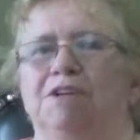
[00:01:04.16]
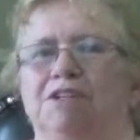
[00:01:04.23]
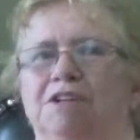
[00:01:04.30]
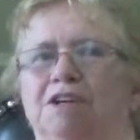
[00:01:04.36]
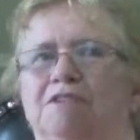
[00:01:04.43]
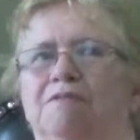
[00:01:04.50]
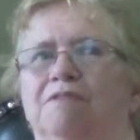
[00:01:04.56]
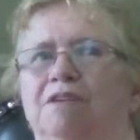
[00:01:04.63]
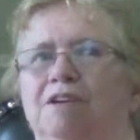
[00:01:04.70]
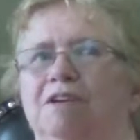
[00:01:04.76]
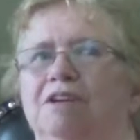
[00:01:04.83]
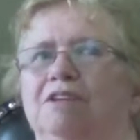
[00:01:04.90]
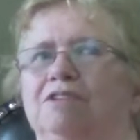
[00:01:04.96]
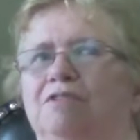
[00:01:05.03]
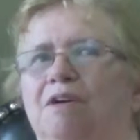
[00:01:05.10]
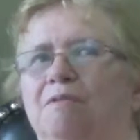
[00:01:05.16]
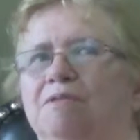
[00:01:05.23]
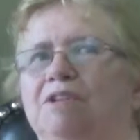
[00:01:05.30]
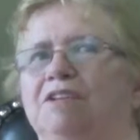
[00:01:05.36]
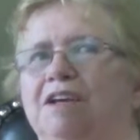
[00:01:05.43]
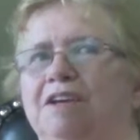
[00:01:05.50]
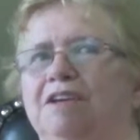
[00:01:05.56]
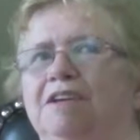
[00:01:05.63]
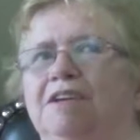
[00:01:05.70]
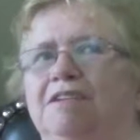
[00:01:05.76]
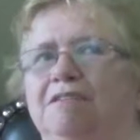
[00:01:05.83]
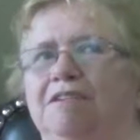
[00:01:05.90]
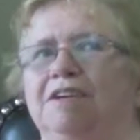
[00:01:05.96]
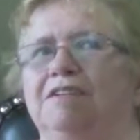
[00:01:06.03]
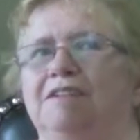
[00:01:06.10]
myself. So I would
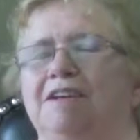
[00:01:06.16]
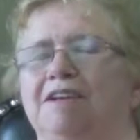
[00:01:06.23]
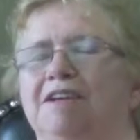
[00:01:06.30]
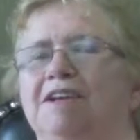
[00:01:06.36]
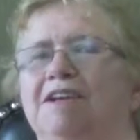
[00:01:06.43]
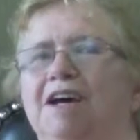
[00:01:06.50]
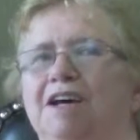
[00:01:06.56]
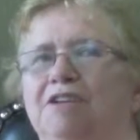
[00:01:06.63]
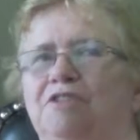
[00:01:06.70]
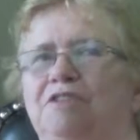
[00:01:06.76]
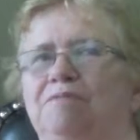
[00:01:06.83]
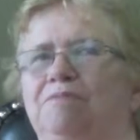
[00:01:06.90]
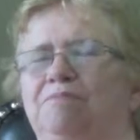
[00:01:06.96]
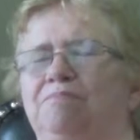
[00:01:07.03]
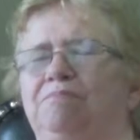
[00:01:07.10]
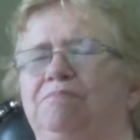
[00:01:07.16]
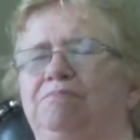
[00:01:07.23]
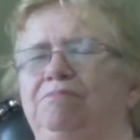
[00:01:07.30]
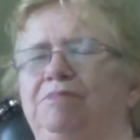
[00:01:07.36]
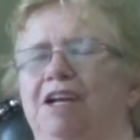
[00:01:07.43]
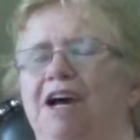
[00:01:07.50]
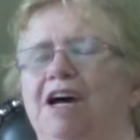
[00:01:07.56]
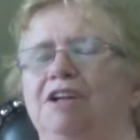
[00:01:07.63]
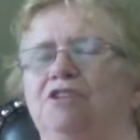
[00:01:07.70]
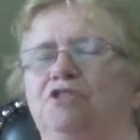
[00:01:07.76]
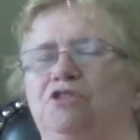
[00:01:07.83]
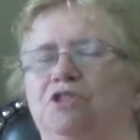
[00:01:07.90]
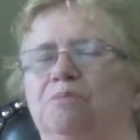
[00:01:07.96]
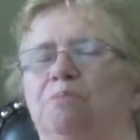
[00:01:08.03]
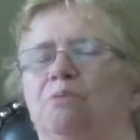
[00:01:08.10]
say it had gotten
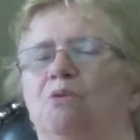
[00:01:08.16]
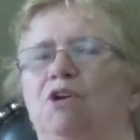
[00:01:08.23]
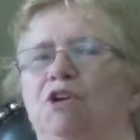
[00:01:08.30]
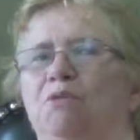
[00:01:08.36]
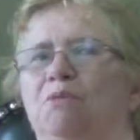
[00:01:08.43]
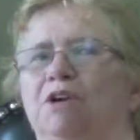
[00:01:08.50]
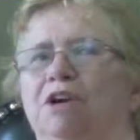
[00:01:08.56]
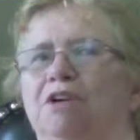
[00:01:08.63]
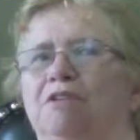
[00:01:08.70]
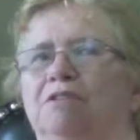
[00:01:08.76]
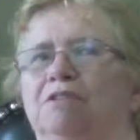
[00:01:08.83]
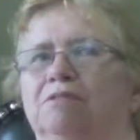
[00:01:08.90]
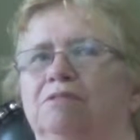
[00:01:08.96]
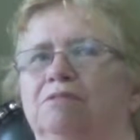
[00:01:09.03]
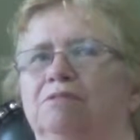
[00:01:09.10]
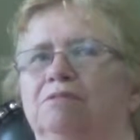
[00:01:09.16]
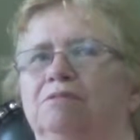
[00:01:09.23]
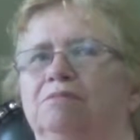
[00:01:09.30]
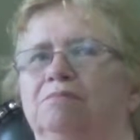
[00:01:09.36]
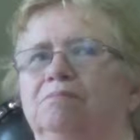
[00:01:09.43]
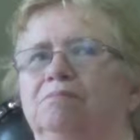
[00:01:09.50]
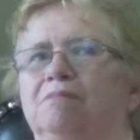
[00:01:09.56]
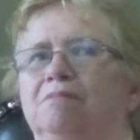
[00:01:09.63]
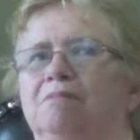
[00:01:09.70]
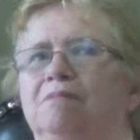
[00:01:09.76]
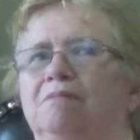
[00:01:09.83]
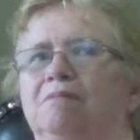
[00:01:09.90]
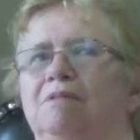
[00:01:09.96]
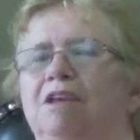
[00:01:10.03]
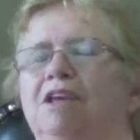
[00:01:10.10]
to the point where
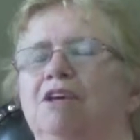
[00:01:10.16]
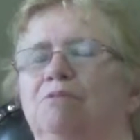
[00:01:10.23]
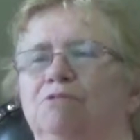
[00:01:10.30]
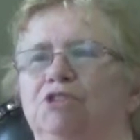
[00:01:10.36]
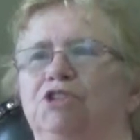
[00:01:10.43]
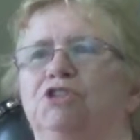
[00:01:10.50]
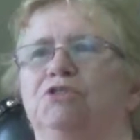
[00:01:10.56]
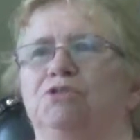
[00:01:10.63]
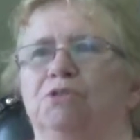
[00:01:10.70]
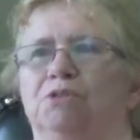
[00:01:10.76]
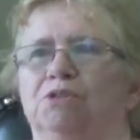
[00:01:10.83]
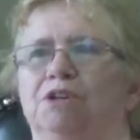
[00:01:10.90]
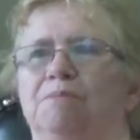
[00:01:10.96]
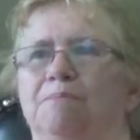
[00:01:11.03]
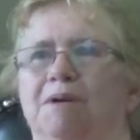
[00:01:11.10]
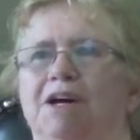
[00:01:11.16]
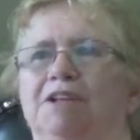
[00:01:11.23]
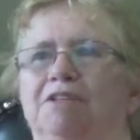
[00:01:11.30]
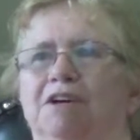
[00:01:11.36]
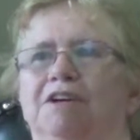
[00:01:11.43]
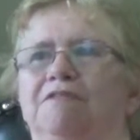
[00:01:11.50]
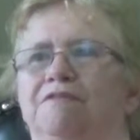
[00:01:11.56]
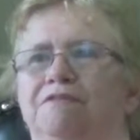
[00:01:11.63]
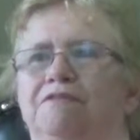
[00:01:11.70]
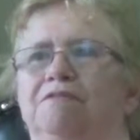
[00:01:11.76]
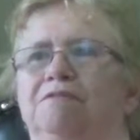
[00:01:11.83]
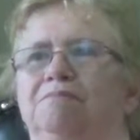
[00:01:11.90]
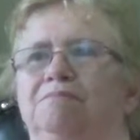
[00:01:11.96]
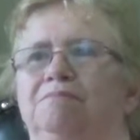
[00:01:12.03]
it was controlling my life.